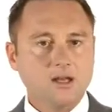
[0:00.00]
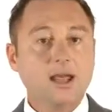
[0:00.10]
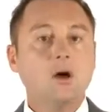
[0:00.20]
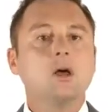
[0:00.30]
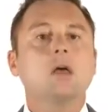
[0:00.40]

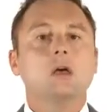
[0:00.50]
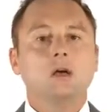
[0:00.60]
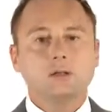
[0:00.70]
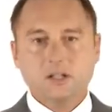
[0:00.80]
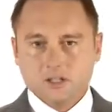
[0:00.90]
Now,
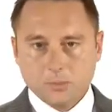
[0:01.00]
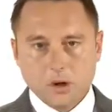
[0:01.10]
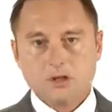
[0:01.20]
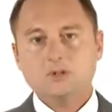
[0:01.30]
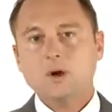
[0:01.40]
let's
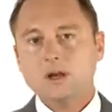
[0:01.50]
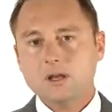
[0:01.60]
pause right